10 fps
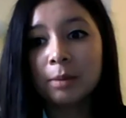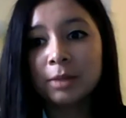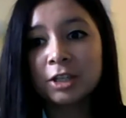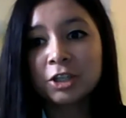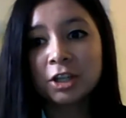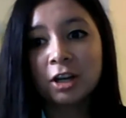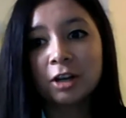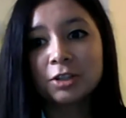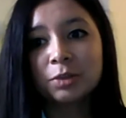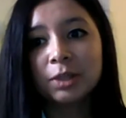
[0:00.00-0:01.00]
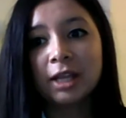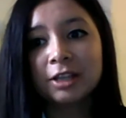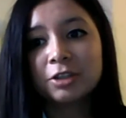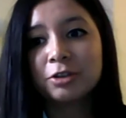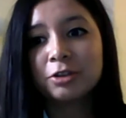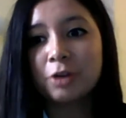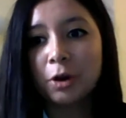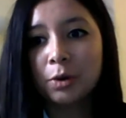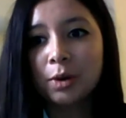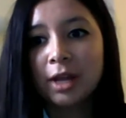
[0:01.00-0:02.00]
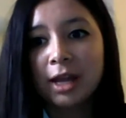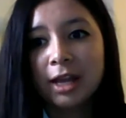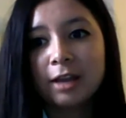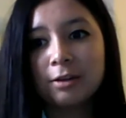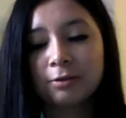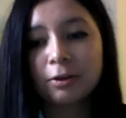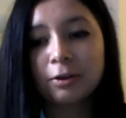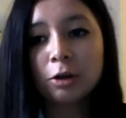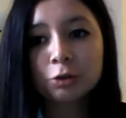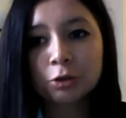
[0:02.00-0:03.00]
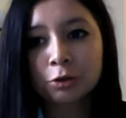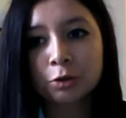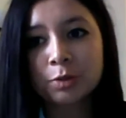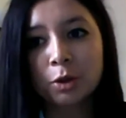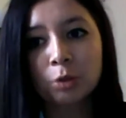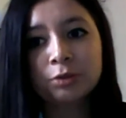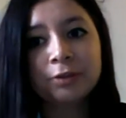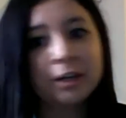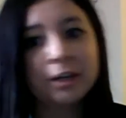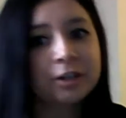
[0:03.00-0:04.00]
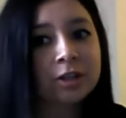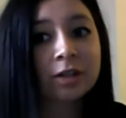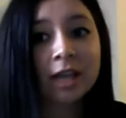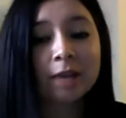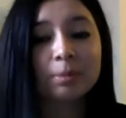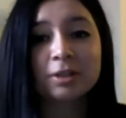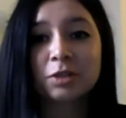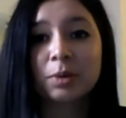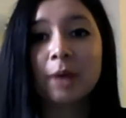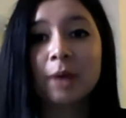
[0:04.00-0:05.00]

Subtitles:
Isha also would like to know if cultural groups hold fairs on campus throughout